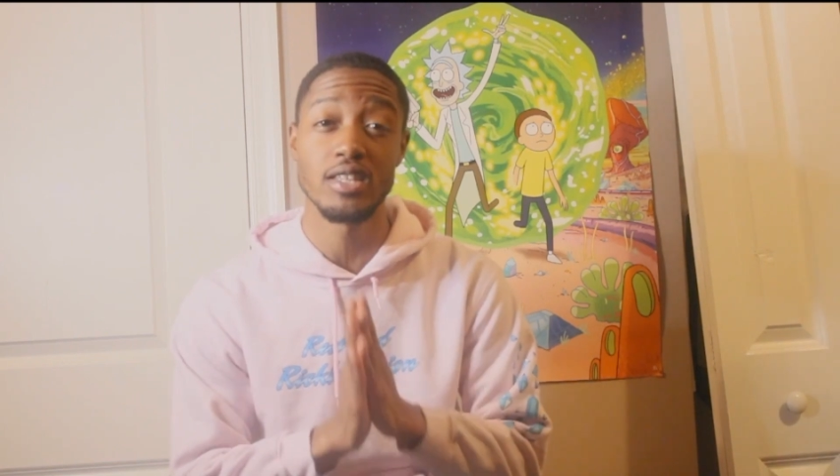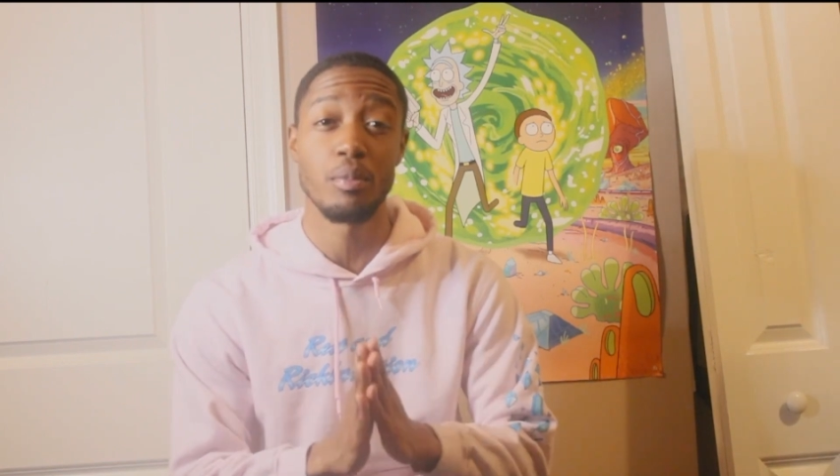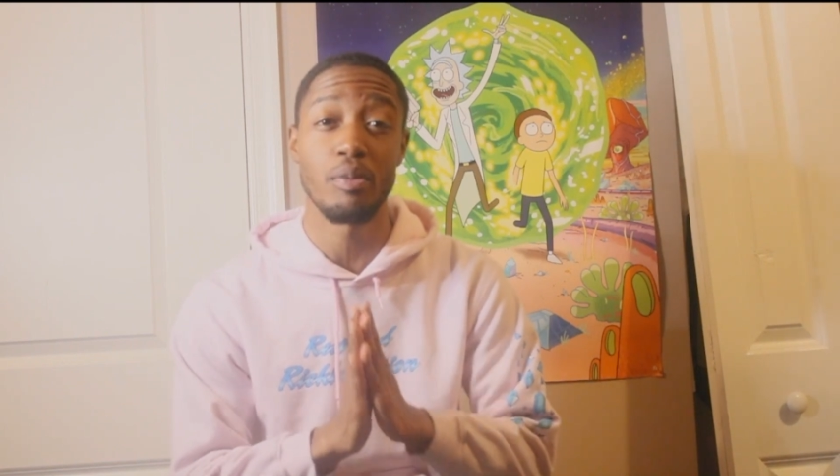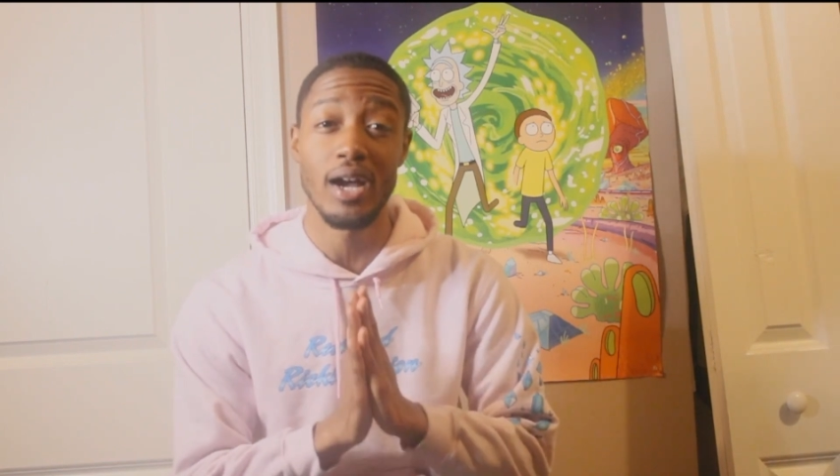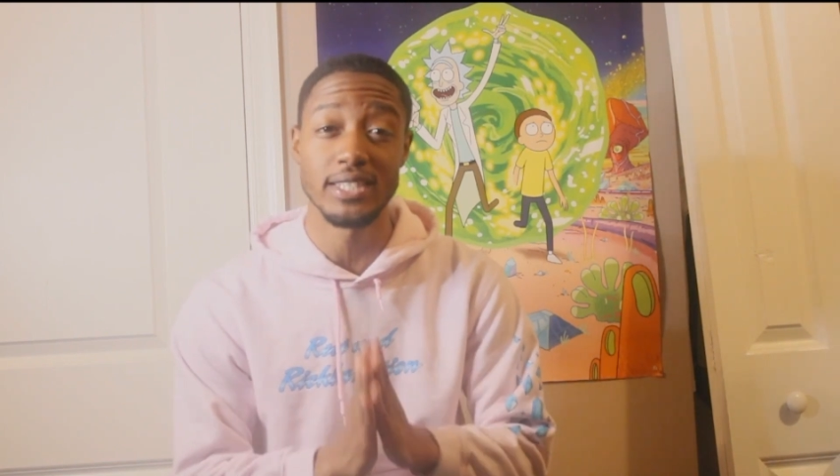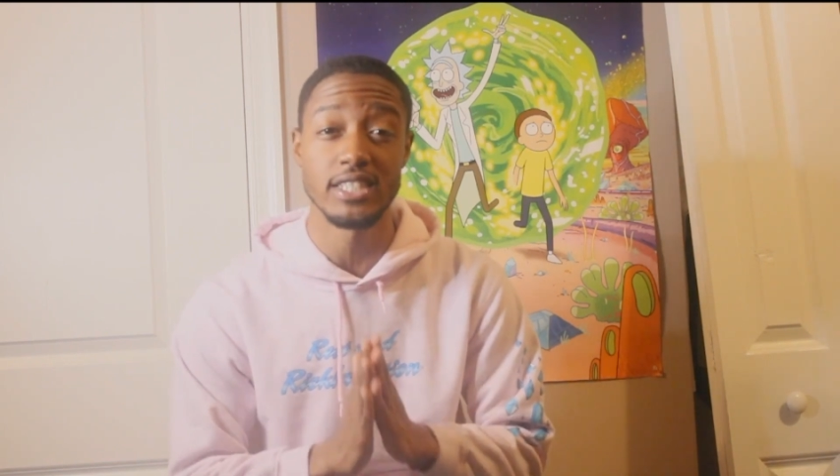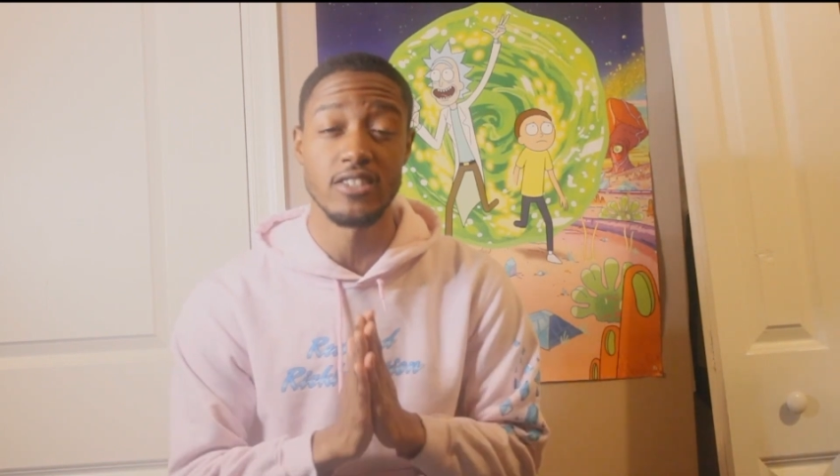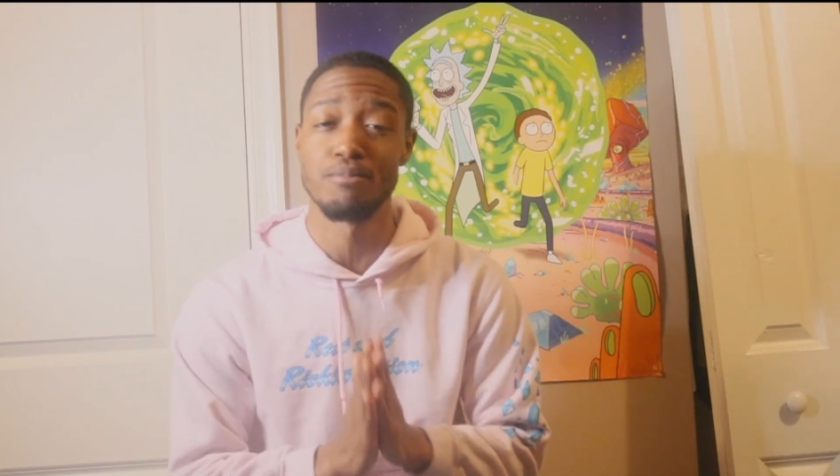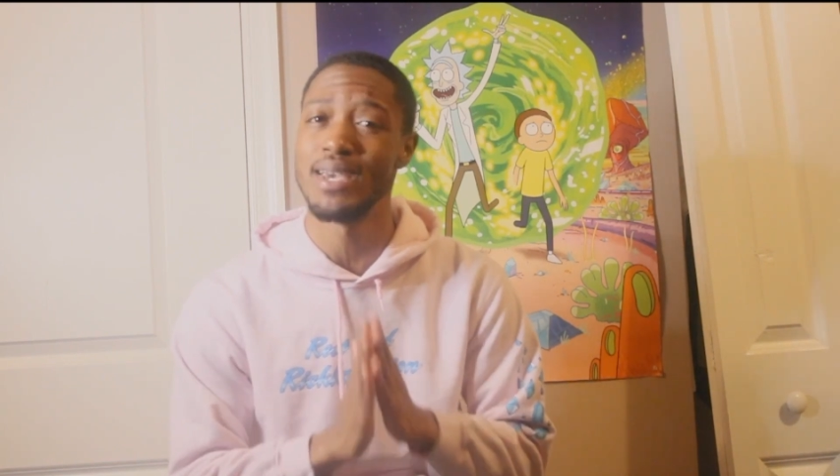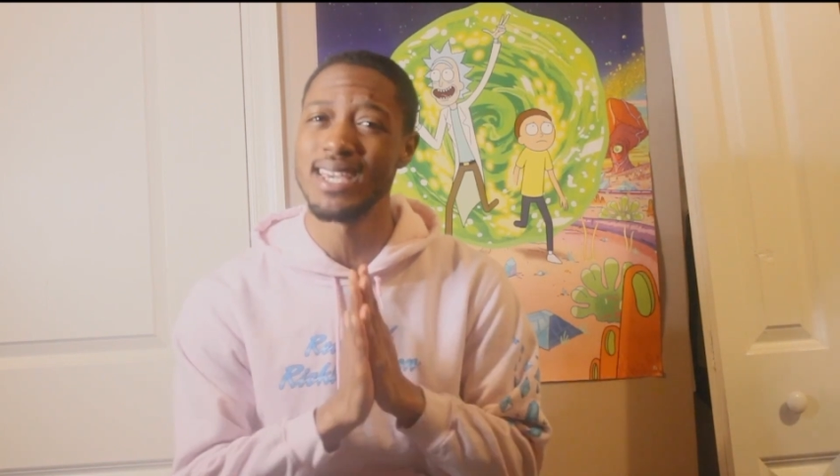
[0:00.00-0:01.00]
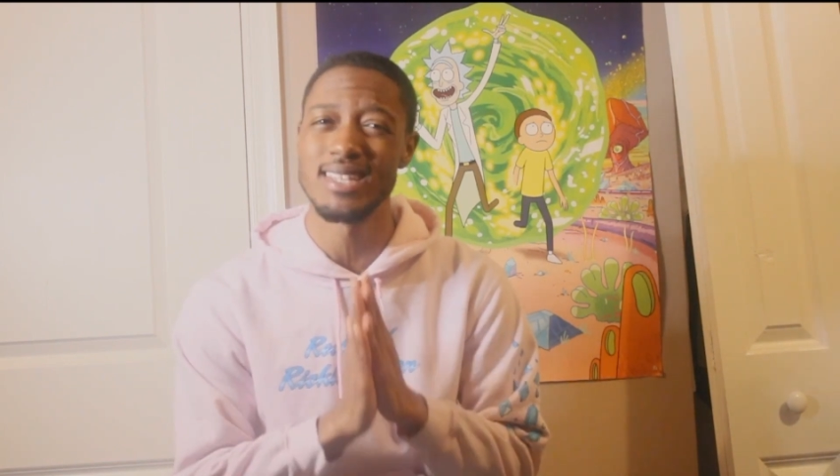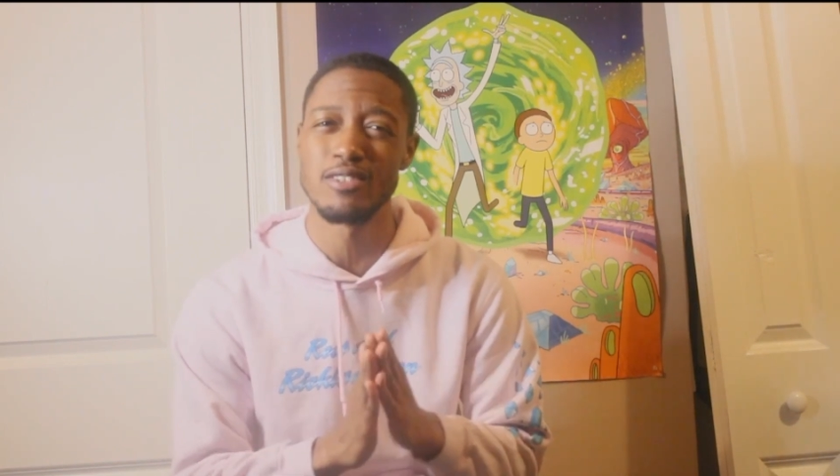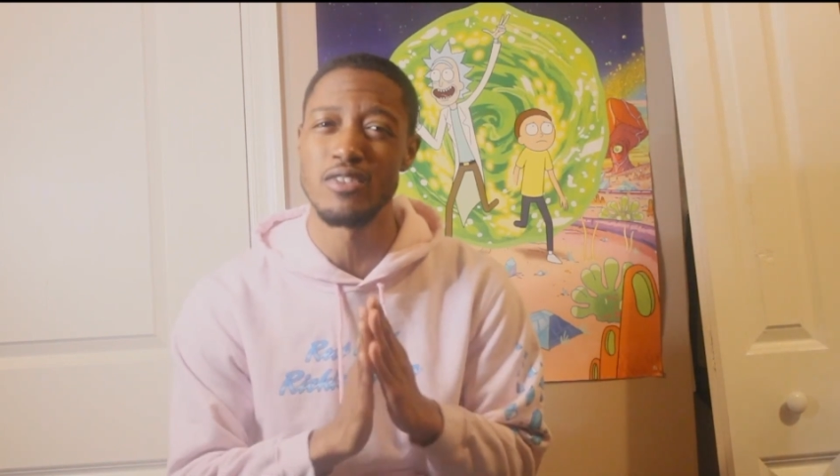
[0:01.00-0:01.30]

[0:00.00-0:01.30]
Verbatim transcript: in the process of making this